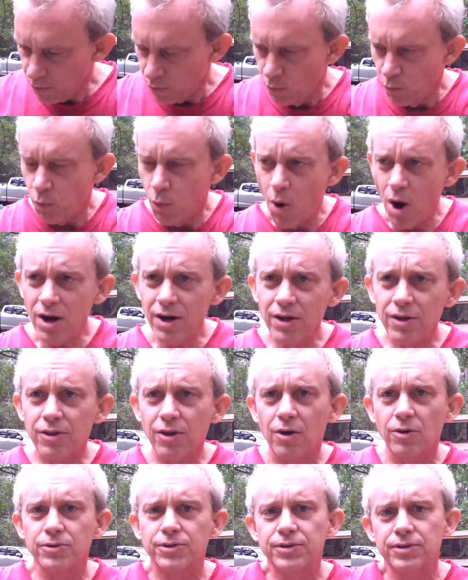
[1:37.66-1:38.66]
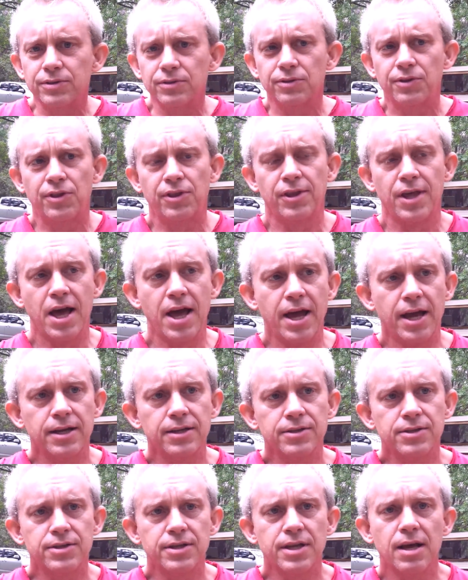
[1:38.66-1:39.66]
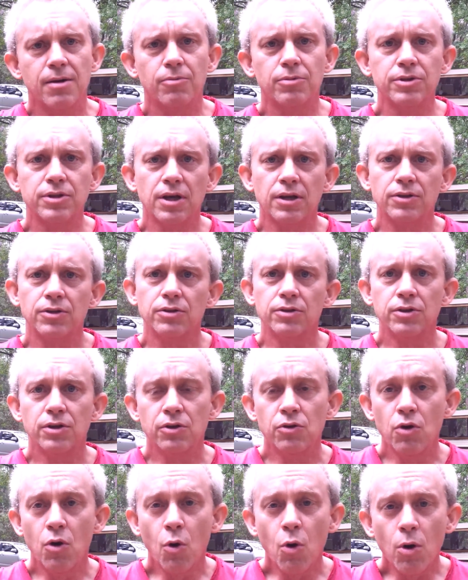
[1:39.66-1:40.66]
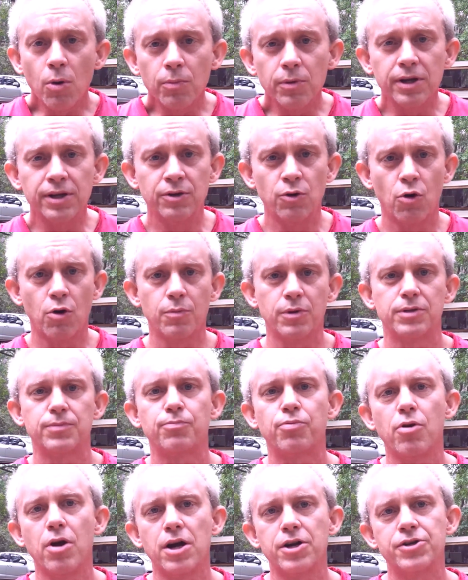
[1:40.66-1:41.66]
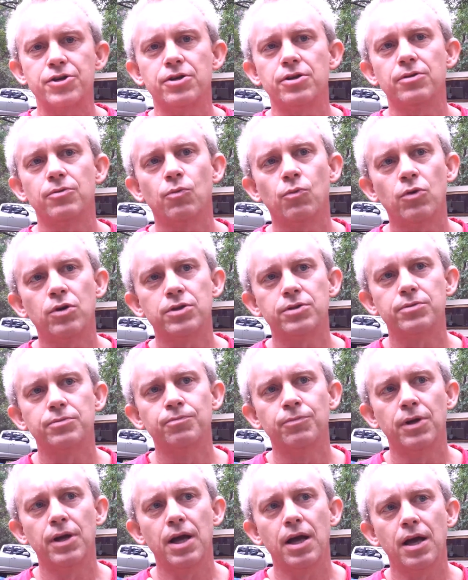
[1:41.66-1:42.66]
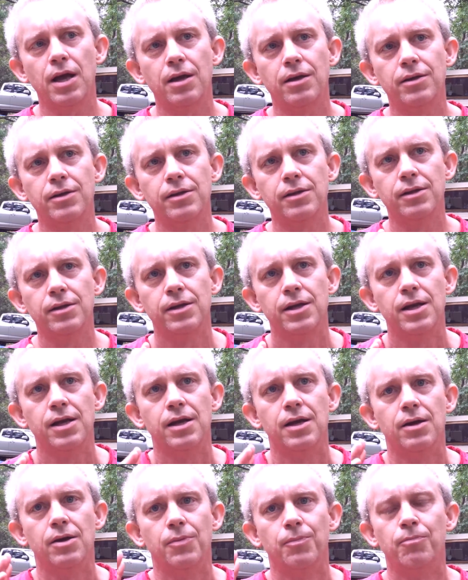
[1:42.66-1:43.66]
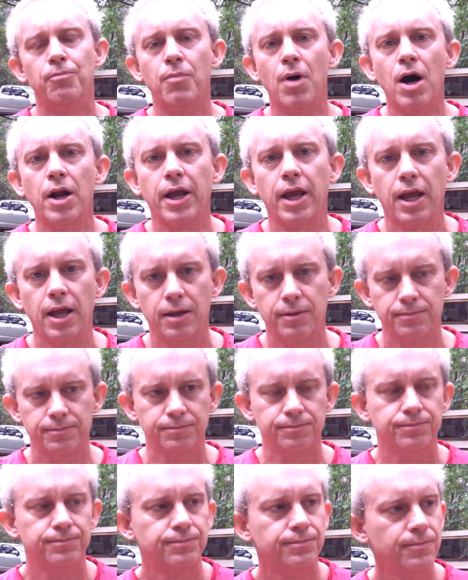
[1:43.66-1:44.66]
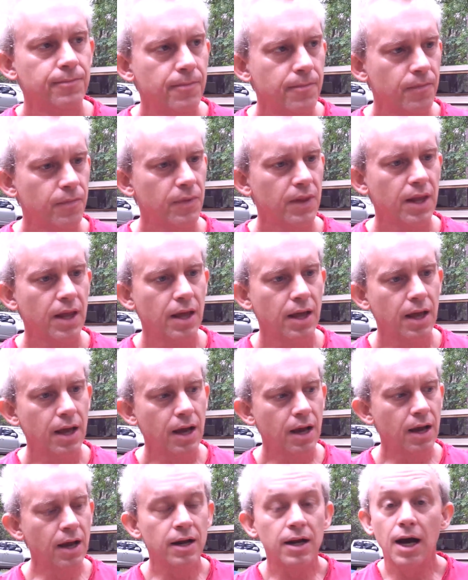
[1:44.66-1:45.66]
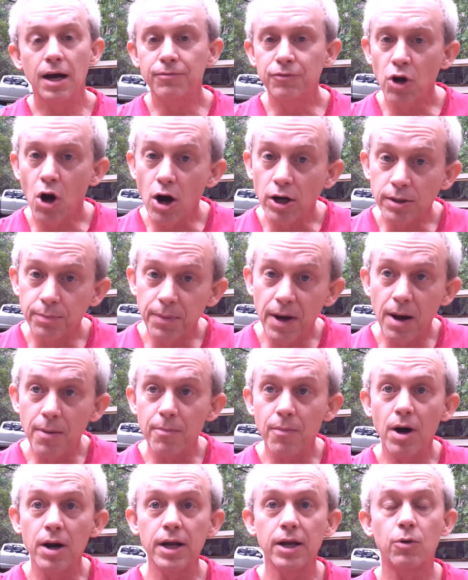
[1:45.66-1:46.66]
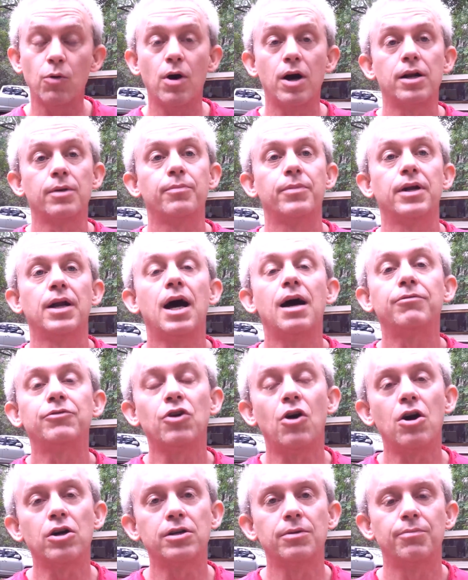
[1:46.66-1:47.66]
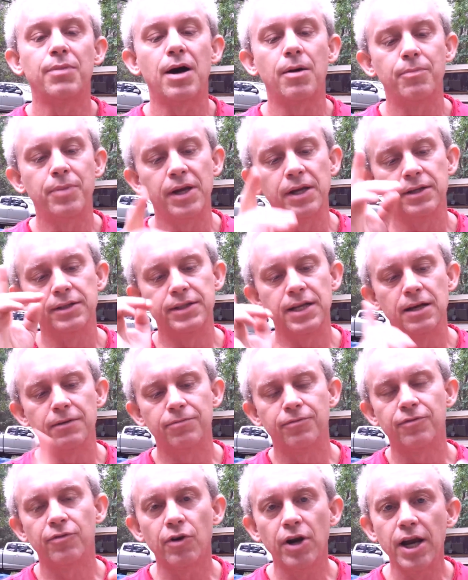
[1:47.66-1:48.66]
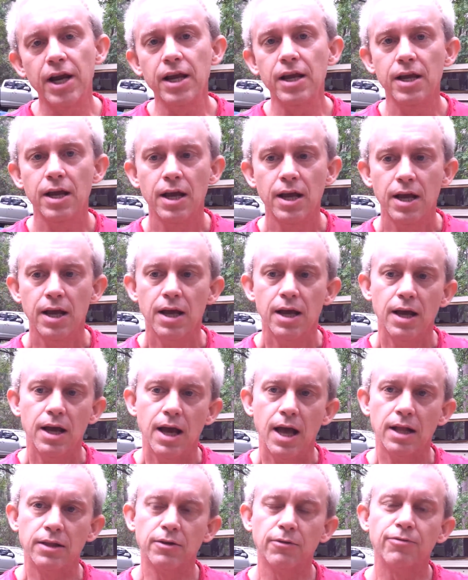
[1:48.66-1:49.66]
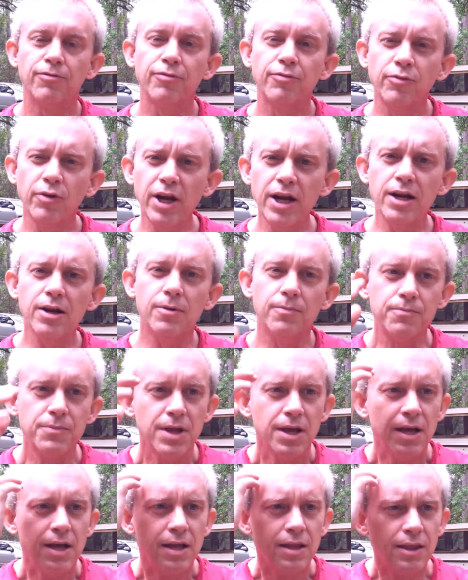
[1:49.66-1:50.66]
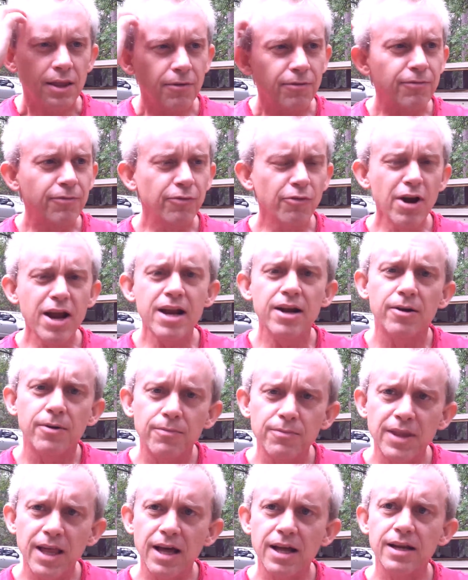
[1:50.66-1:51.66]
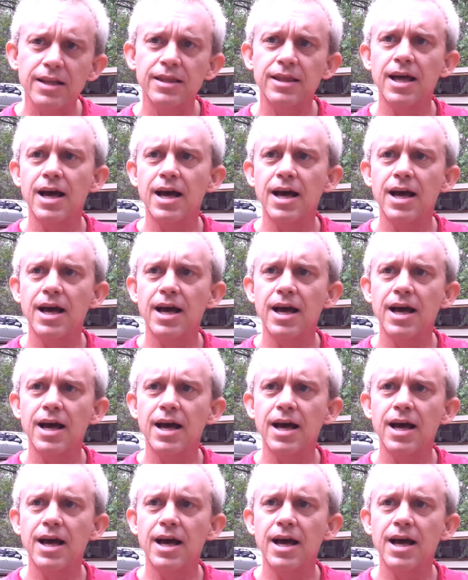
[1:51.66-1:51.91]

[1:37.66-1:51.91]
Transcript: One of those things that was under enormous pressure was money. And I've talked about money quite a bit. I've talked about being debt-free and the freedom that